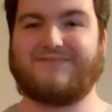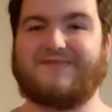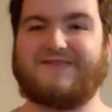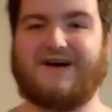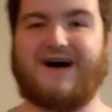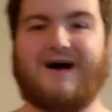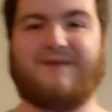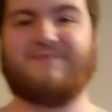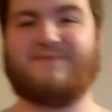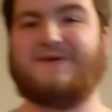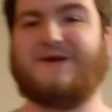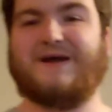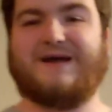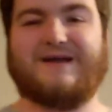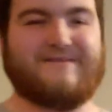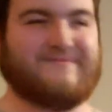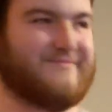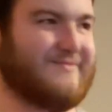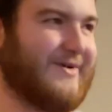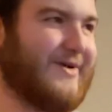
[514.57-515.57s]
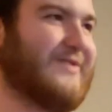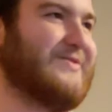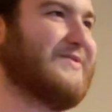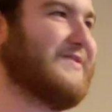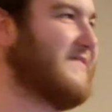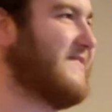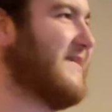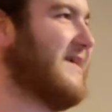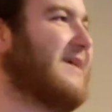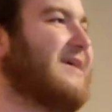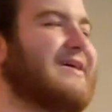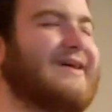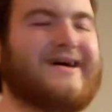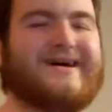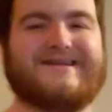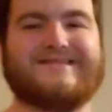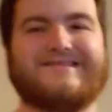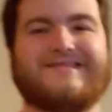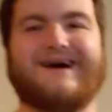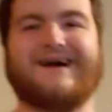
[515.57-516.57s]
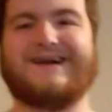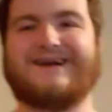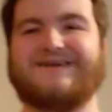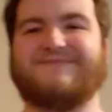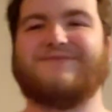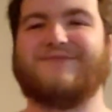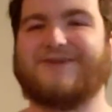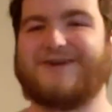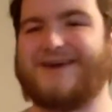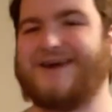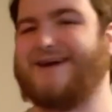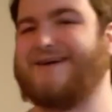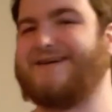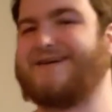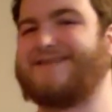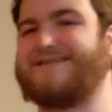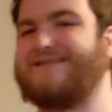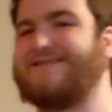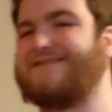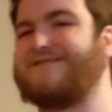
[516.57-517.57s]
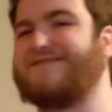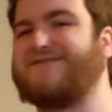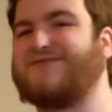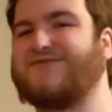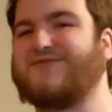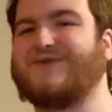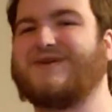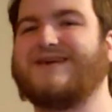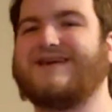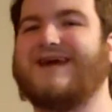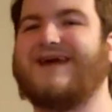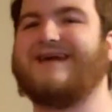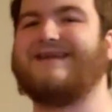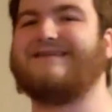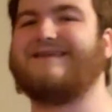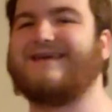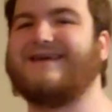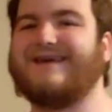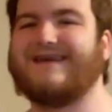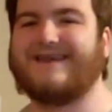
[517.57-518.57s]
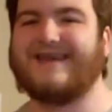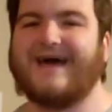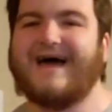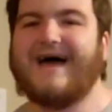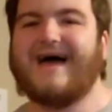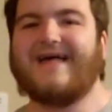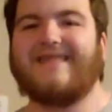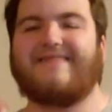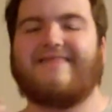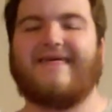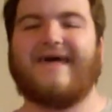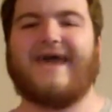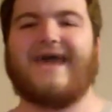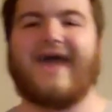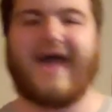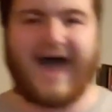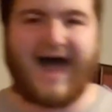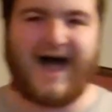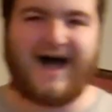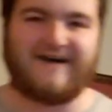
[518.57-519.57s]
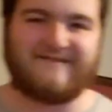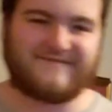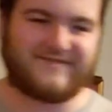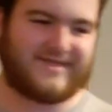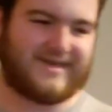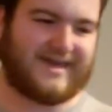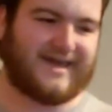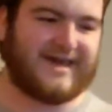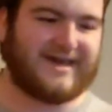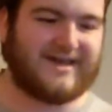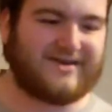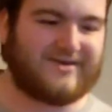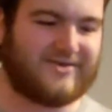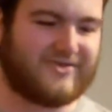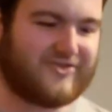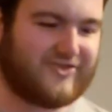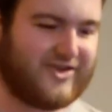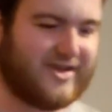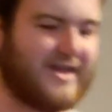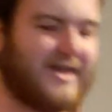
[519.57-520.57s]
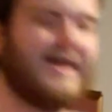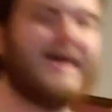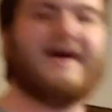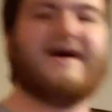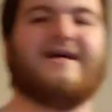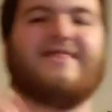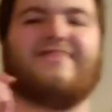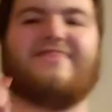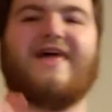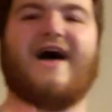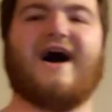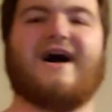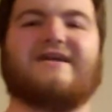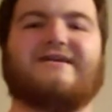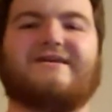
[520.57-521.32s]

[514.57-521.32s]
Top 10 most unlikable characters of 2018. They have the energy that I